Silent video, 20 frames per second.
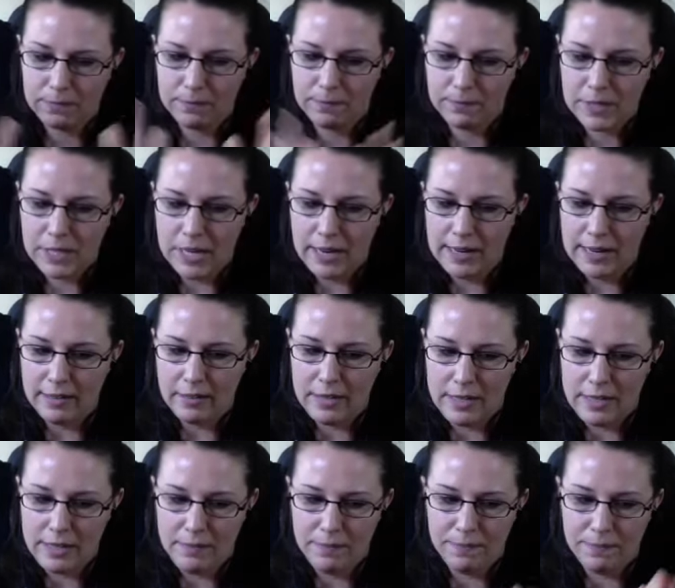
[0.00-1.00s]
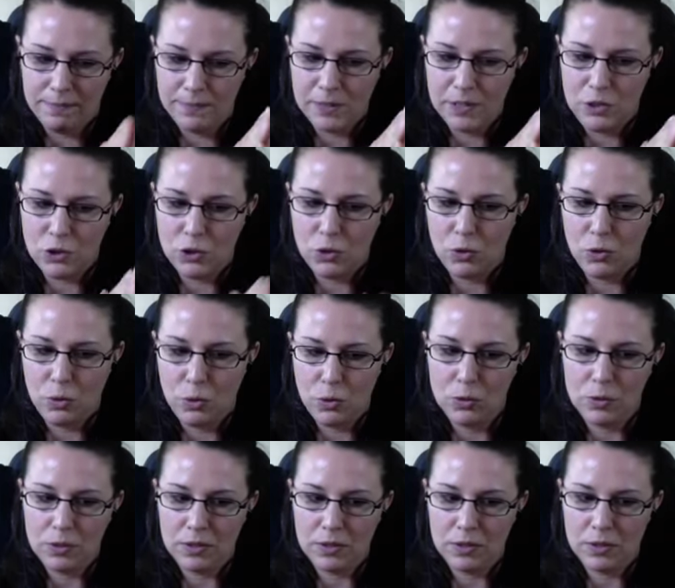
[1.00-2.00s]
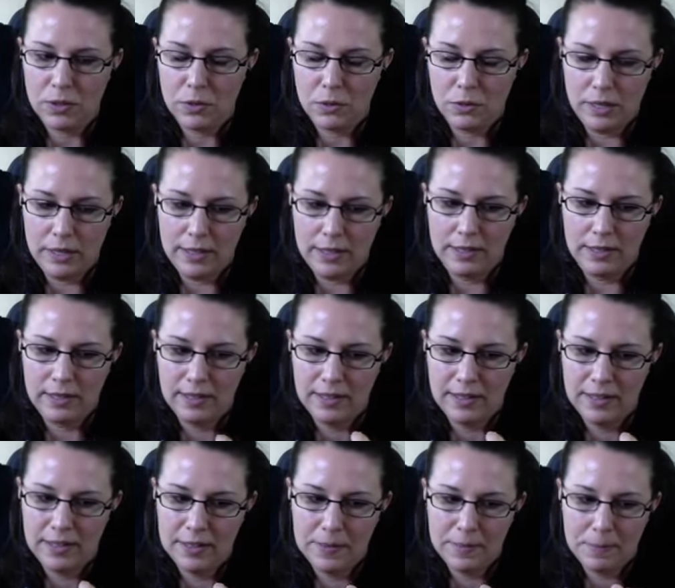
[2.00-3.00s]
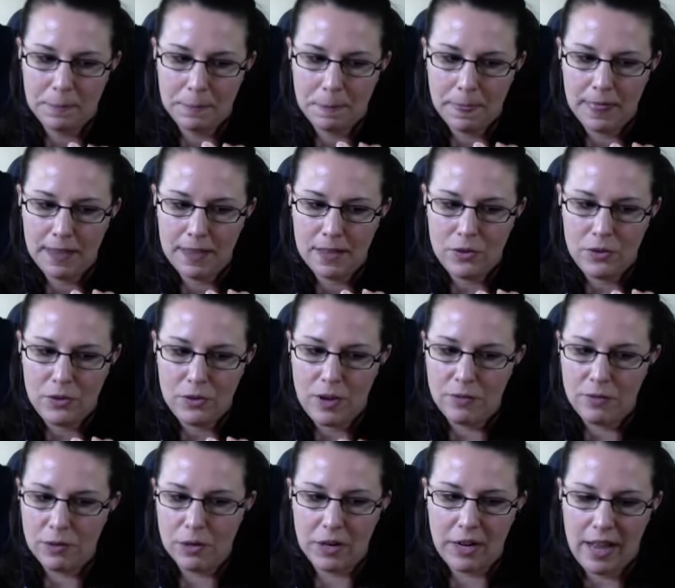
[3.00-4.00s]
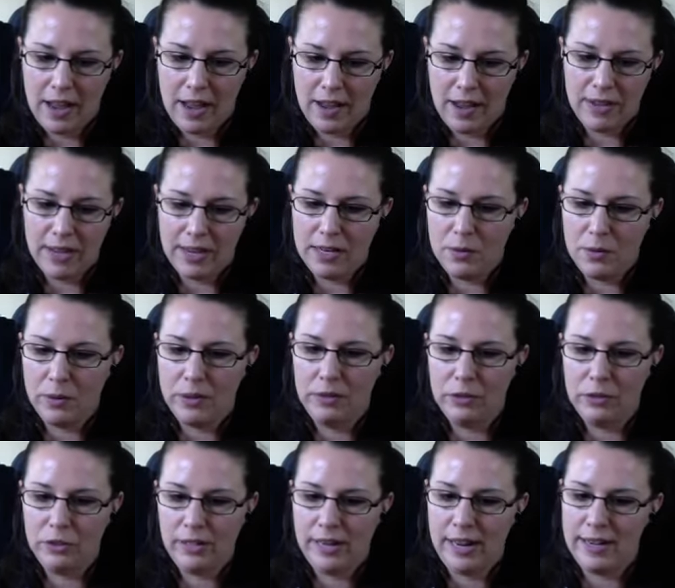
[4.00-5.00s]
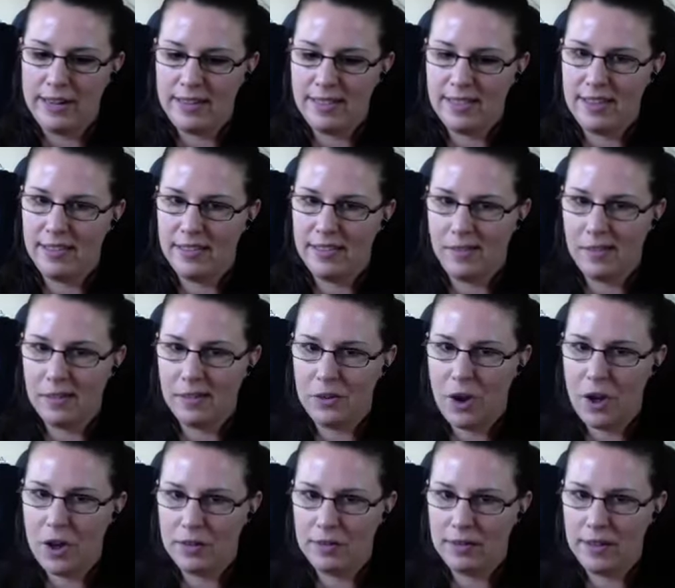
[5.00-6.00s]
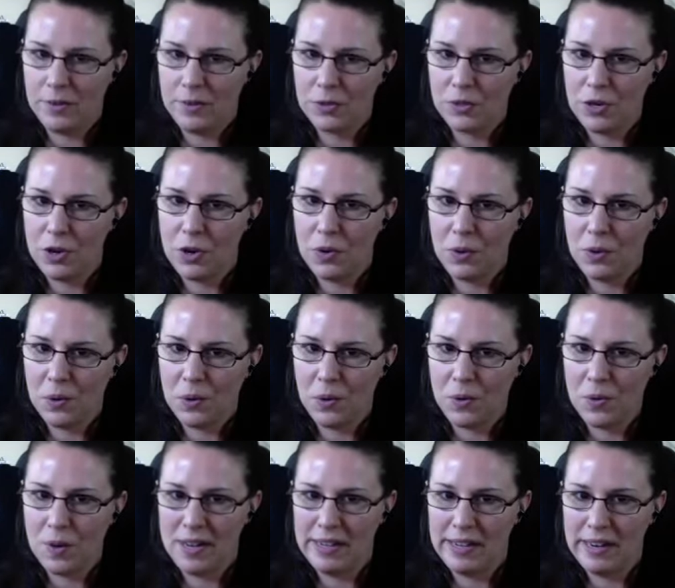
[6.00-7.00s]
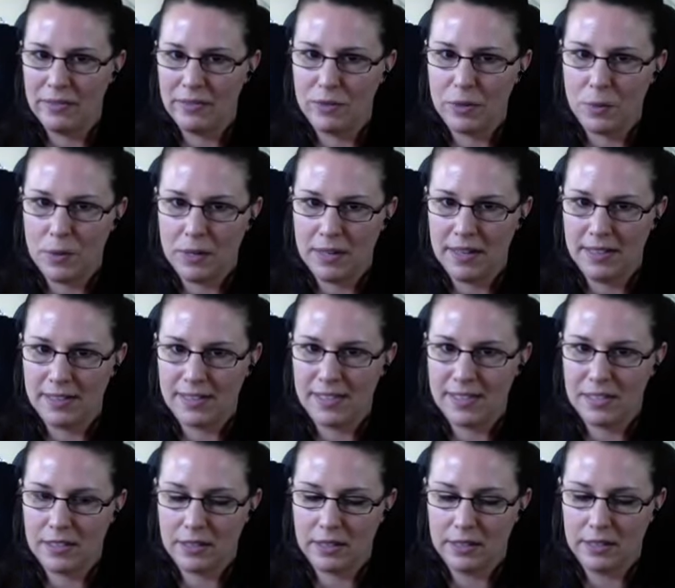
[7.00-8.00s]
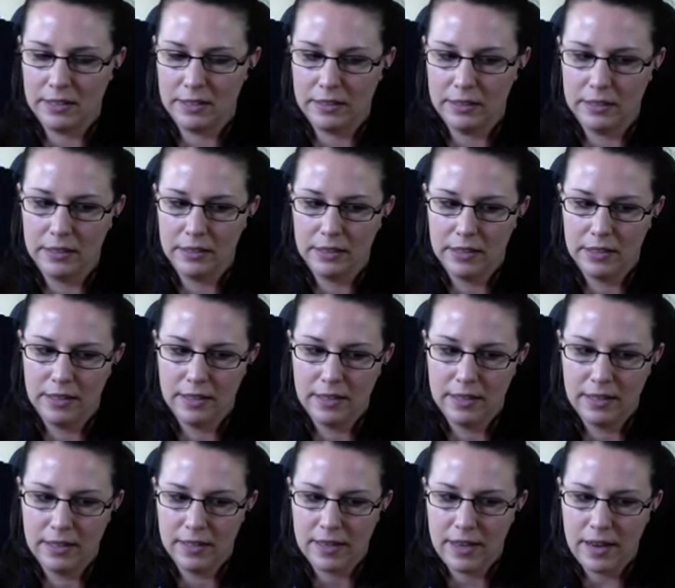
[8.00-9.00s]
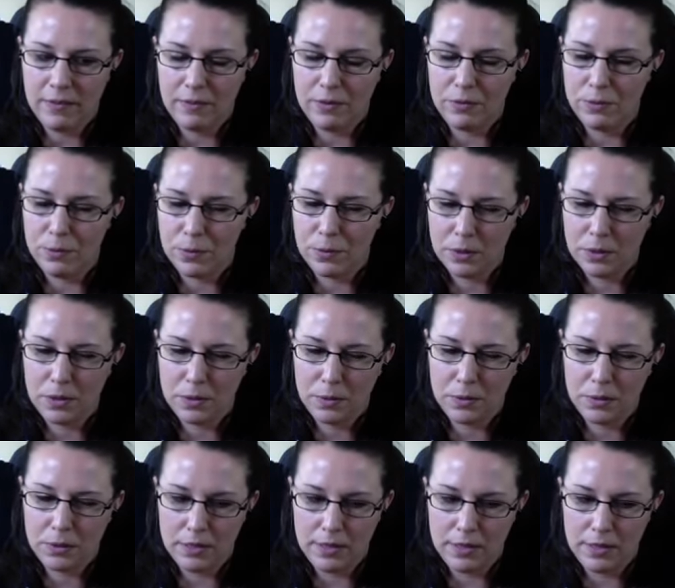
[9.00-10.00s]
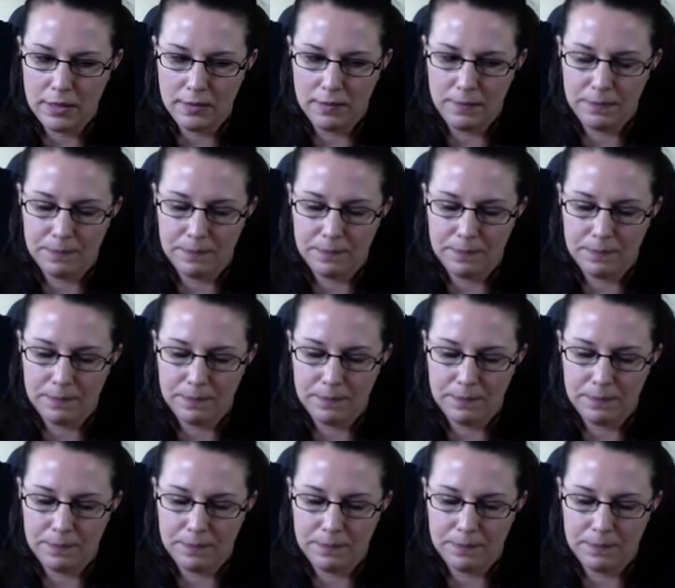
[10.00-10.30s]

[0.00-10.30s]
tightly controlled. So like you're never going to have anyone learn anything that they're not allowed to know, and everyone gets to kind of have a really, really